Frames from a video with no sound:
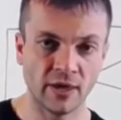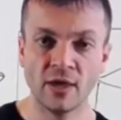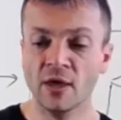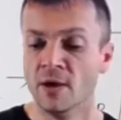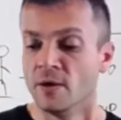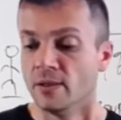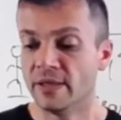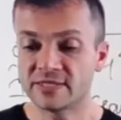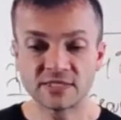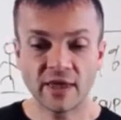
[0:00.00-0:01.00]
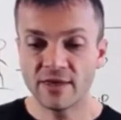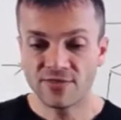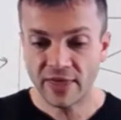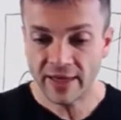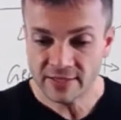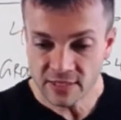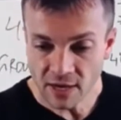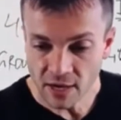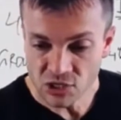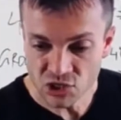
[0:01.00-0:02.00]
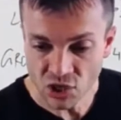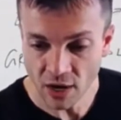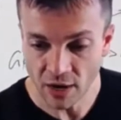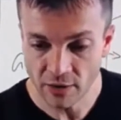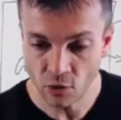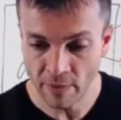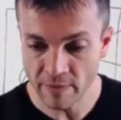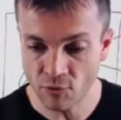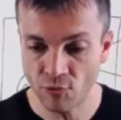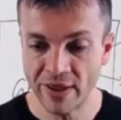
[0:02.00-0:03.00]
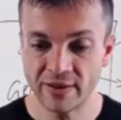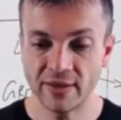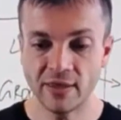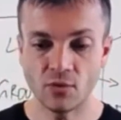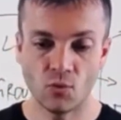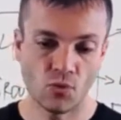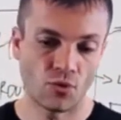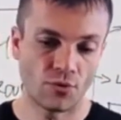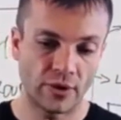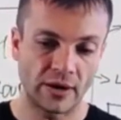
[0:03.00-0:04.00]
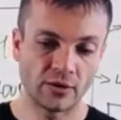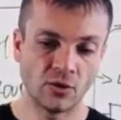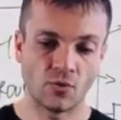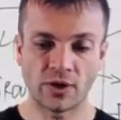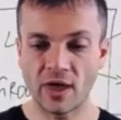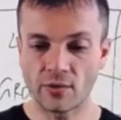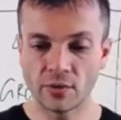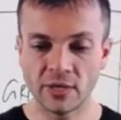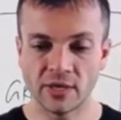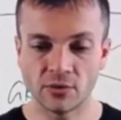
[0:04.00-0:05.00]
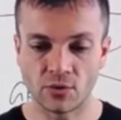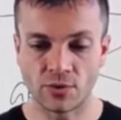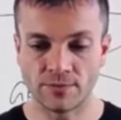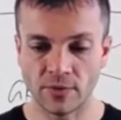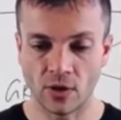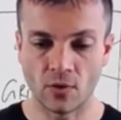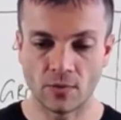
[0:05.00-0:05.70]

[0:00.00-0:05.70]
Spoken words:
Okay, let's say that Sean or maybe Randy or I don't know, Carolyn or